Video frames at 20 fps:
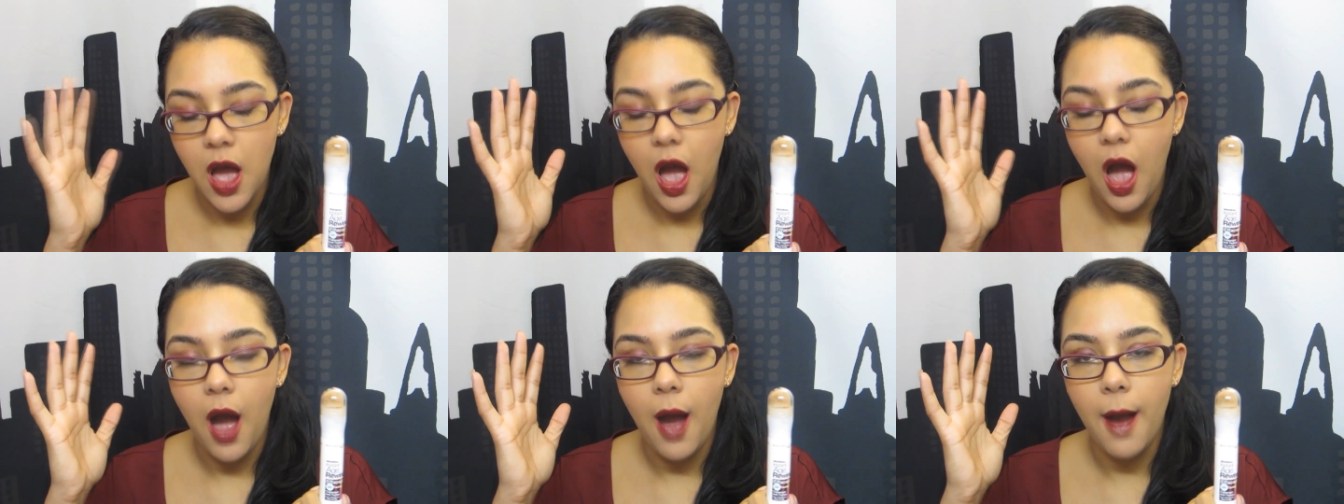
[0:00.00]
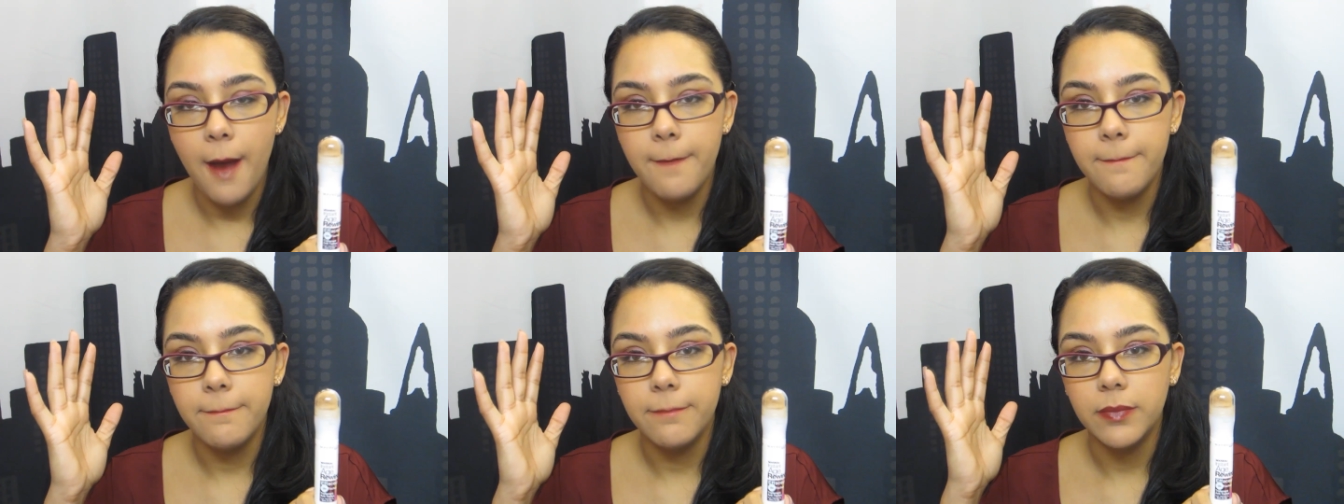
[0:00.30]

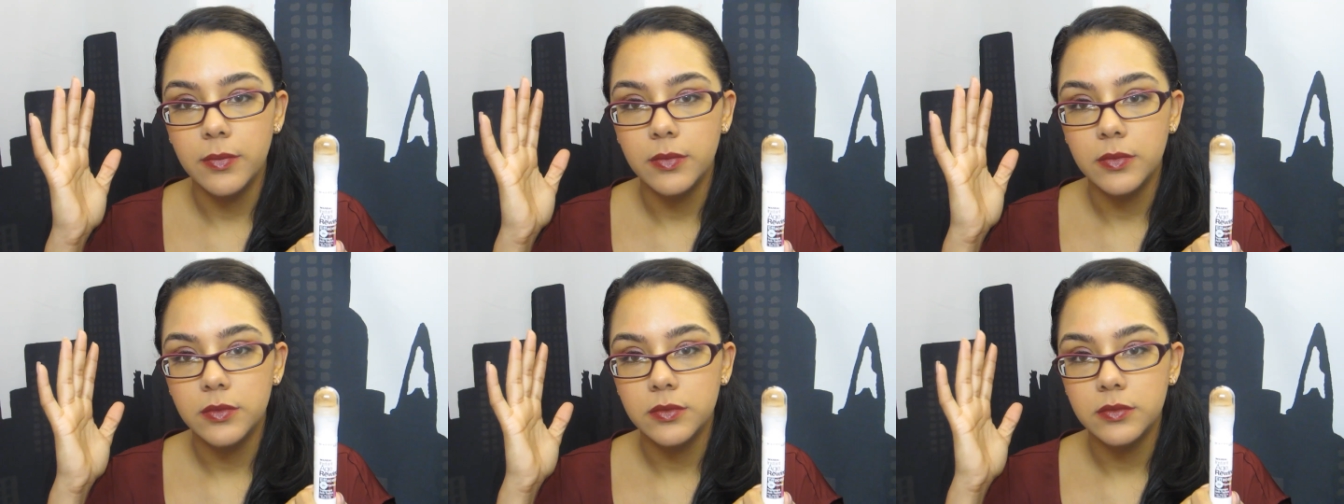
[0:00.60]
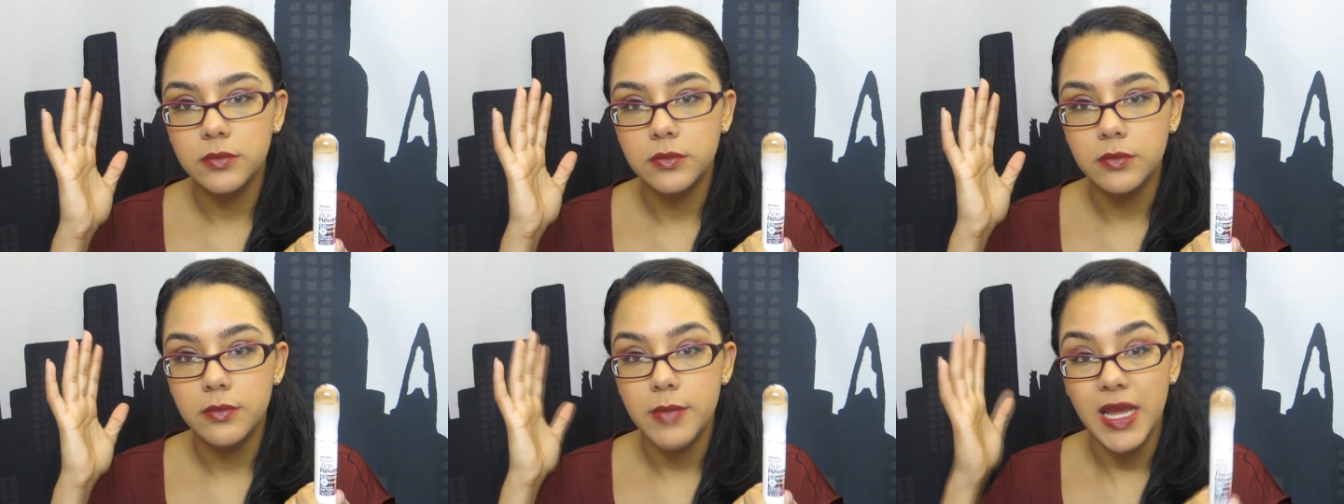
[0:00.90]
um,
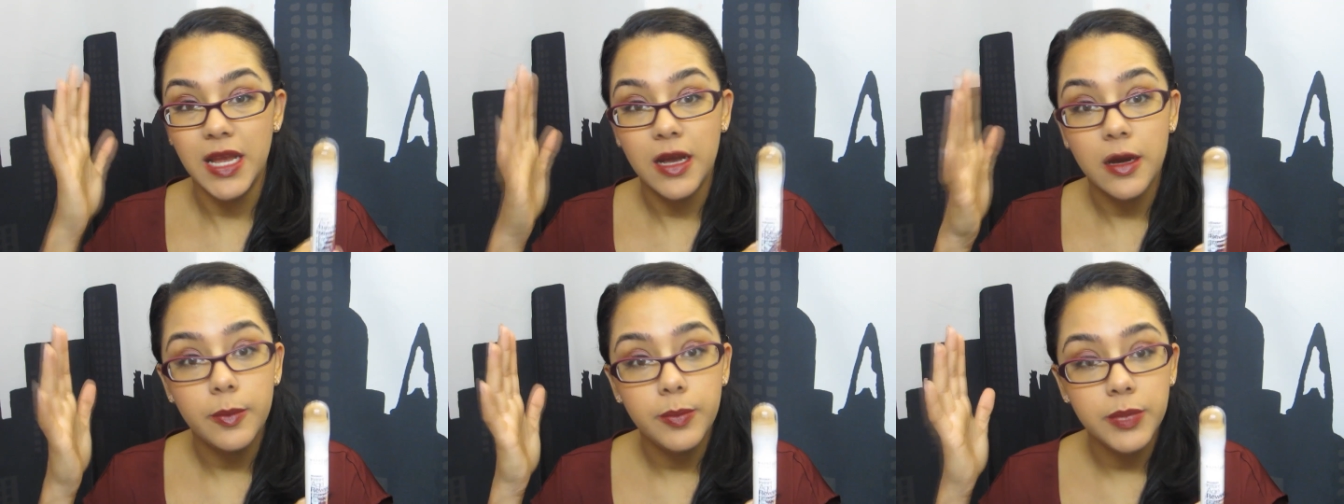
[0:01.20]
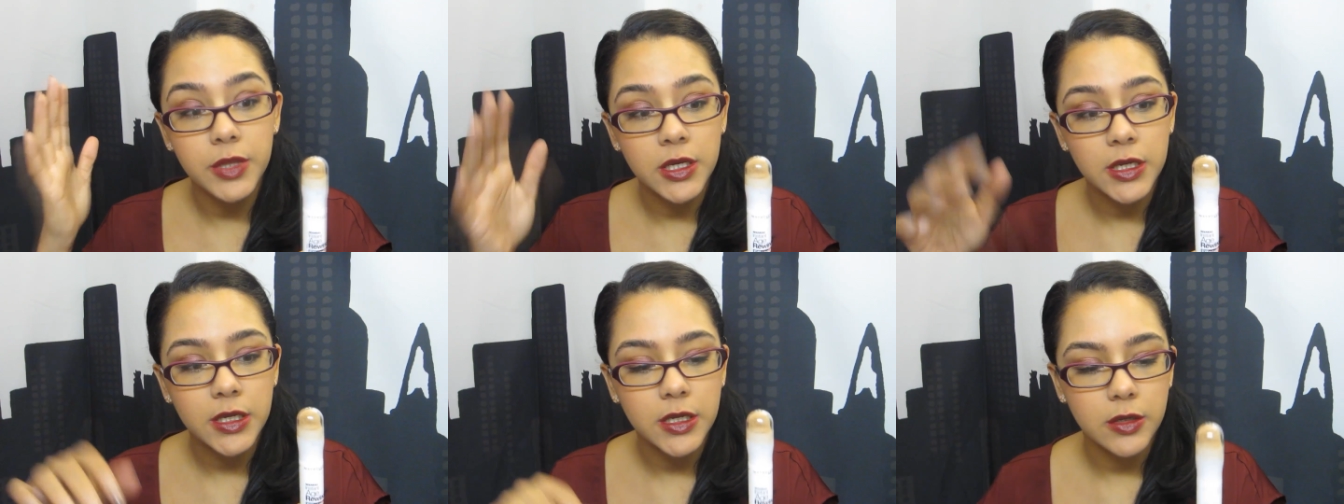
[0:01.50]
makeup
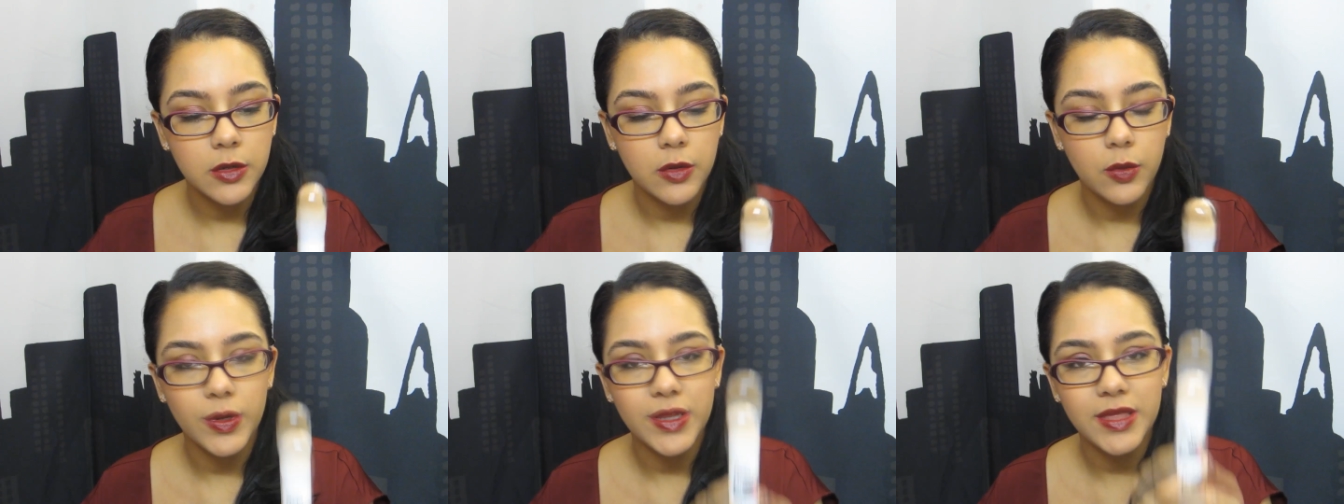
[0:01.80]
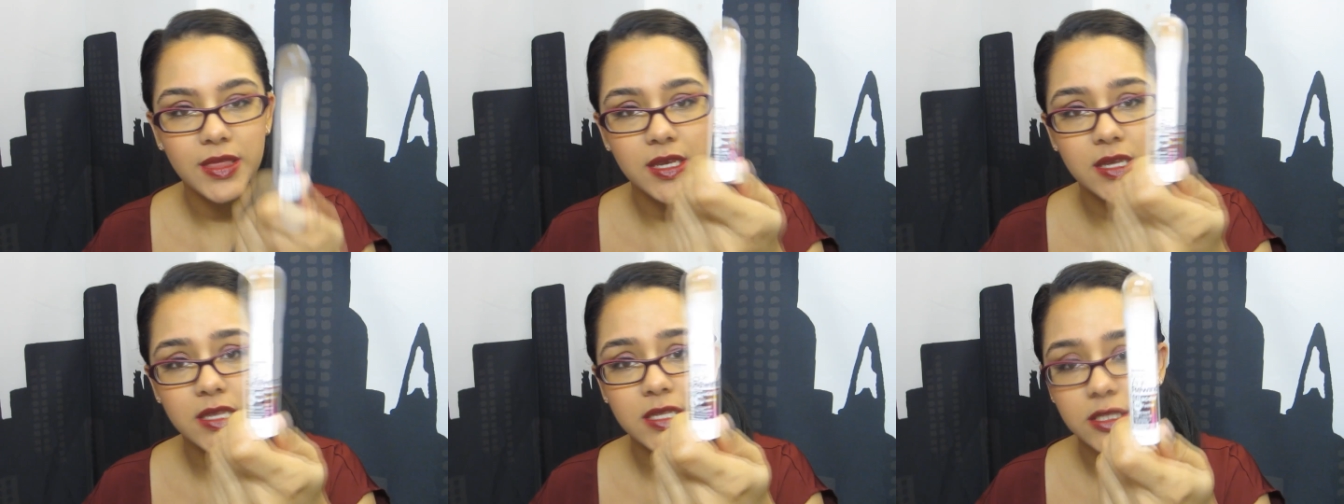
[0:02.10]
look with
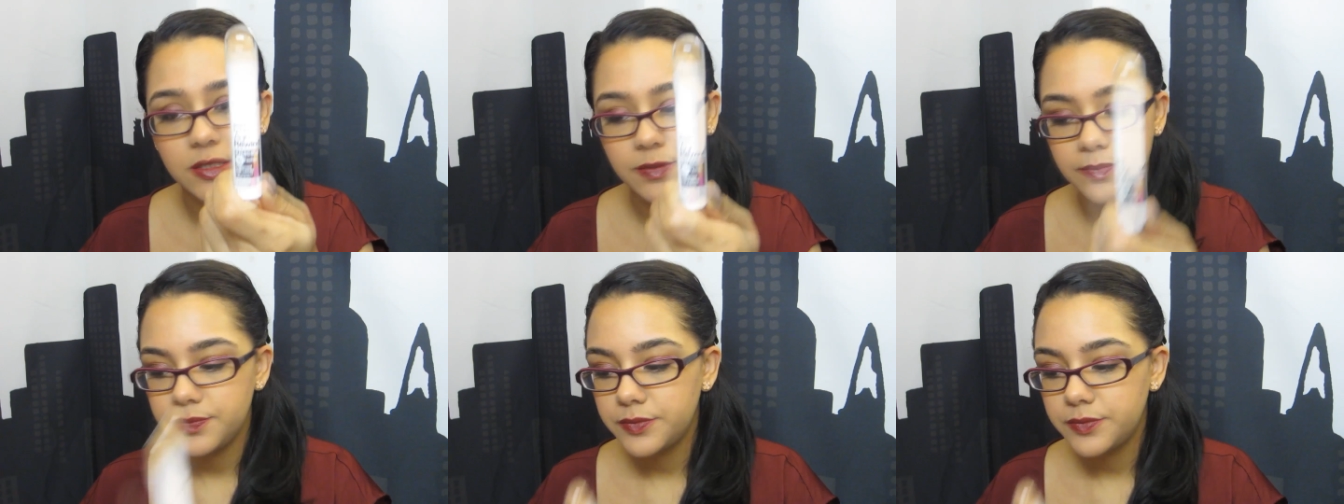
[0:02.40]
this.